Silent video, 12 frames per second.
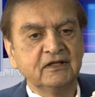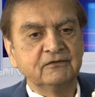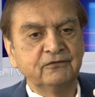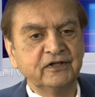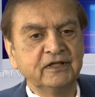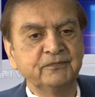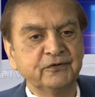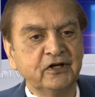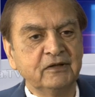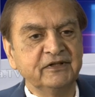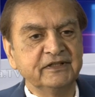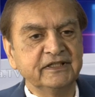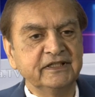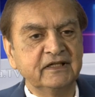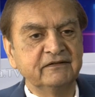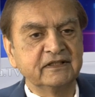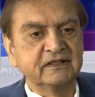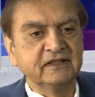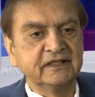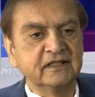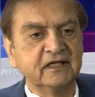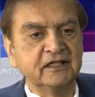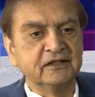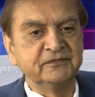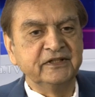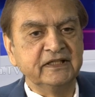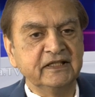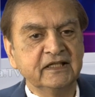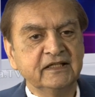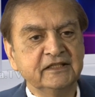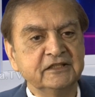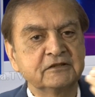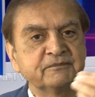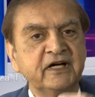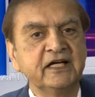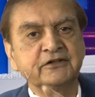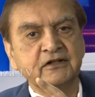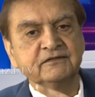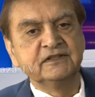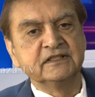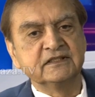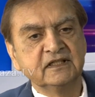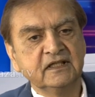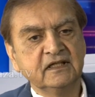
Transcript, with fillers: full employment in our economy in spite of these